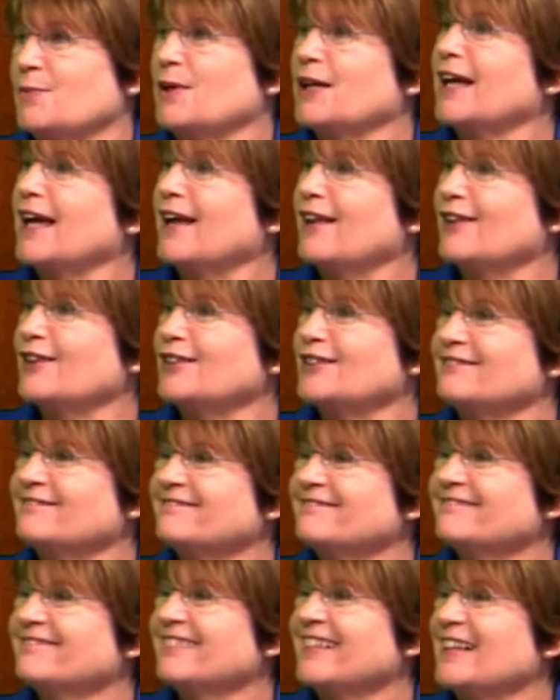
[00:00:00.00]
someone can't
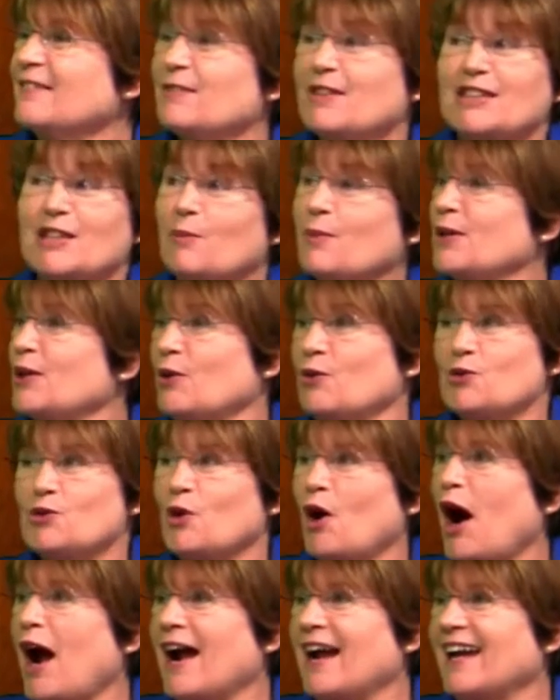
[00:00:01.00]
learn because then we don't
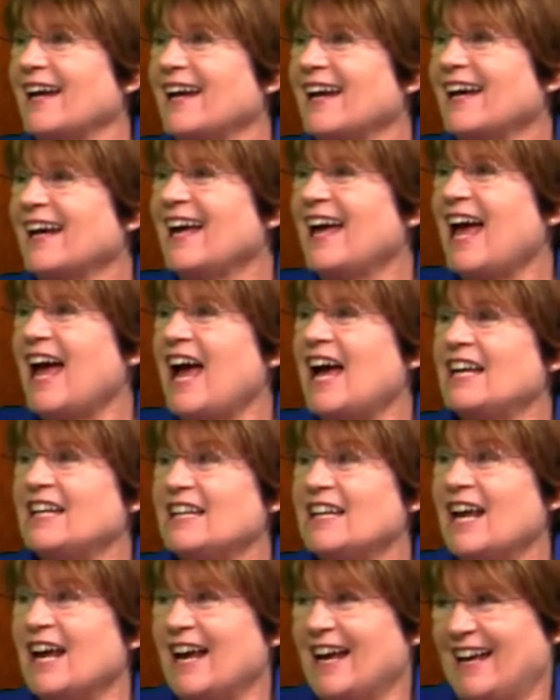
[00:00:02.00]
try. I
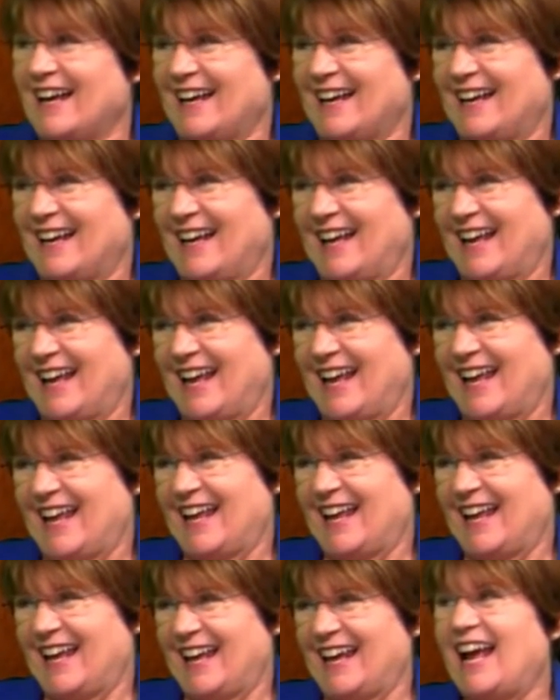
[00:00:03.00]
think everyone's capable
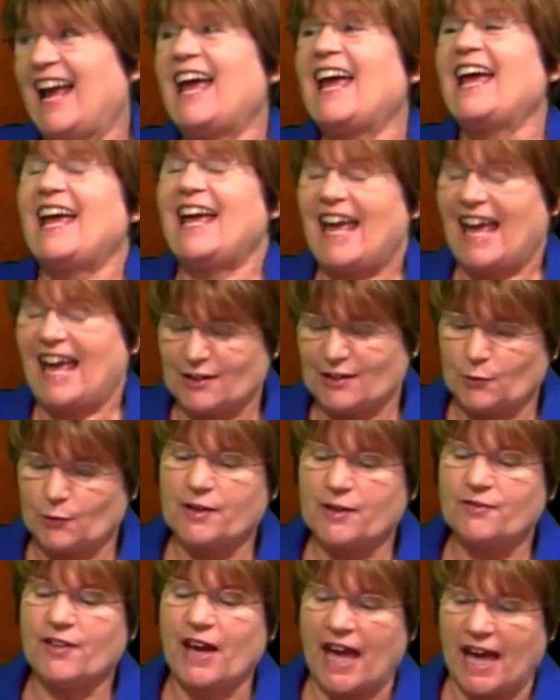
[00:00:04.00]
of learning. And
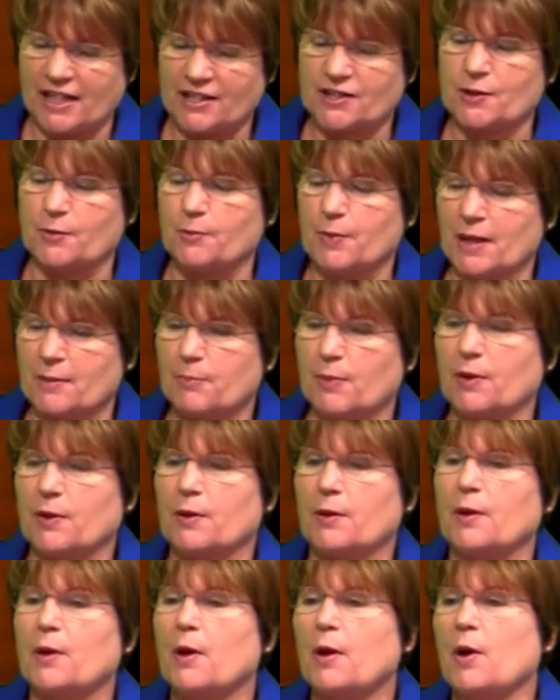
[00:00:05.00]
we've had some
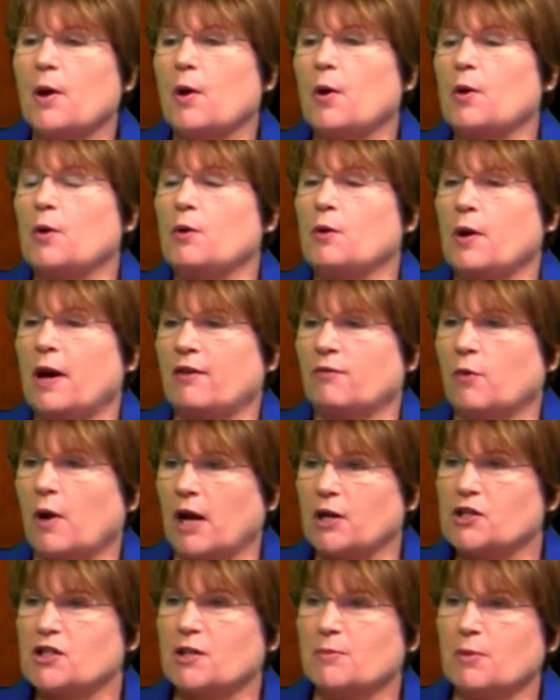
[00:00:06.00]
people who have
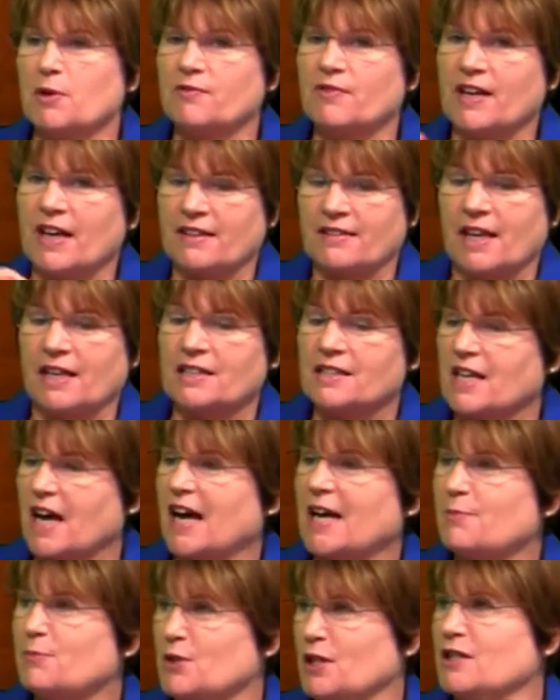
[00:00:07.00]
watched the movie and then
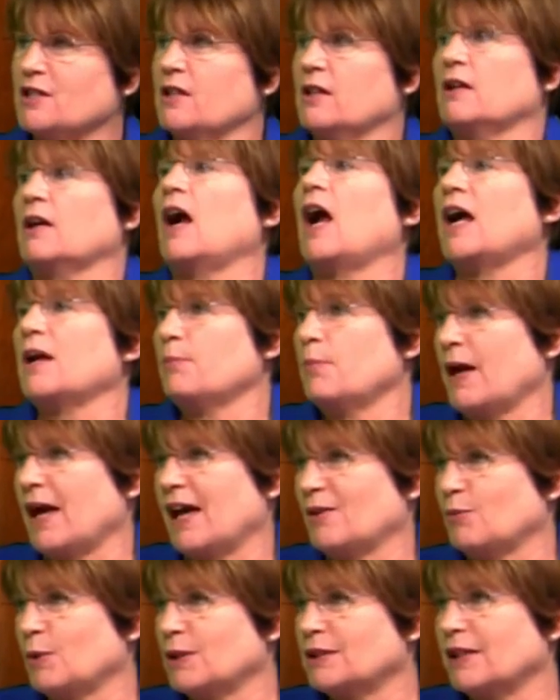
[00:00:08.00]
typed into their
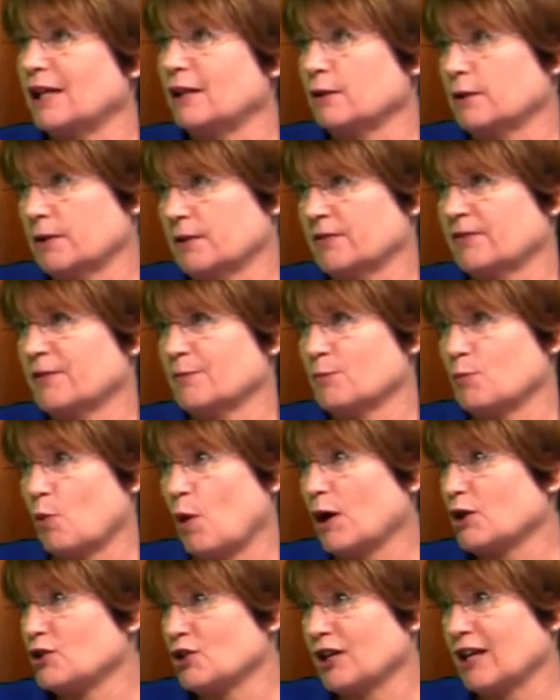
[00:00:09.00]
iPad what they learned from
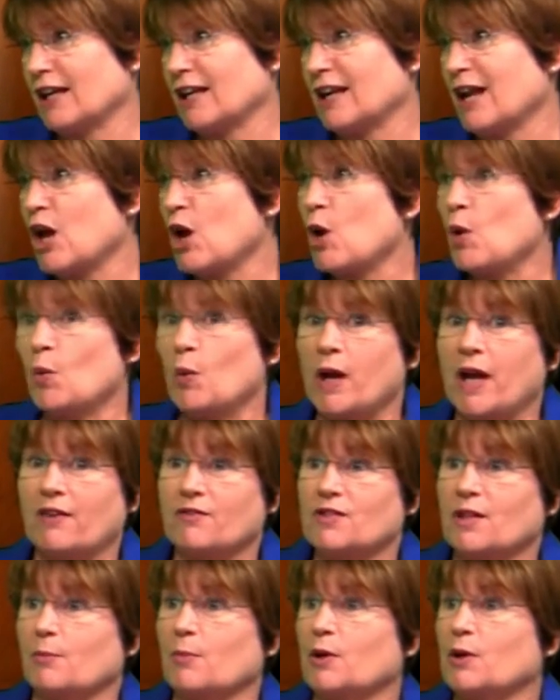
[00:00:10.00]
watching it. We
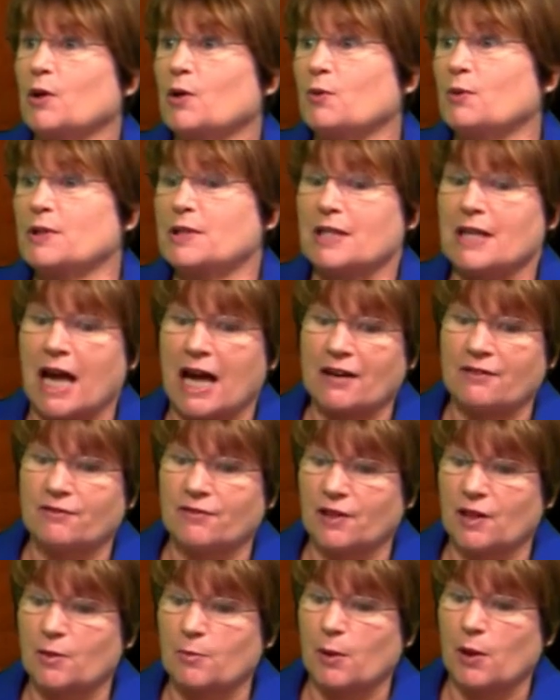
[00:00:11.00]
have someone who is
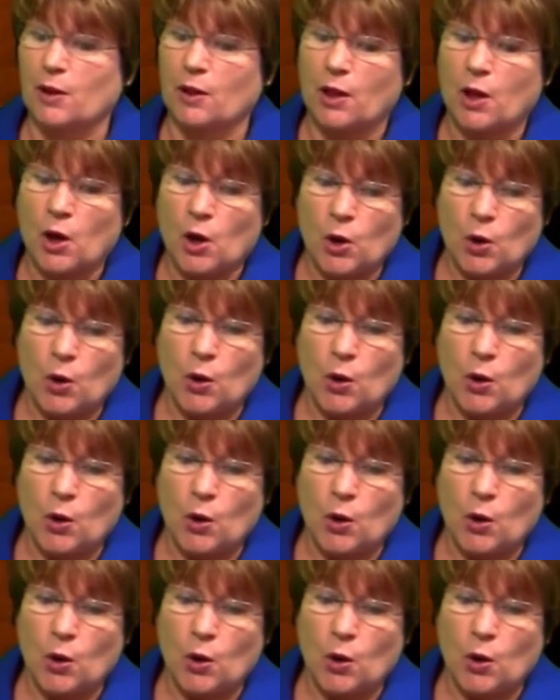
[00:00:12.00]
nonverbal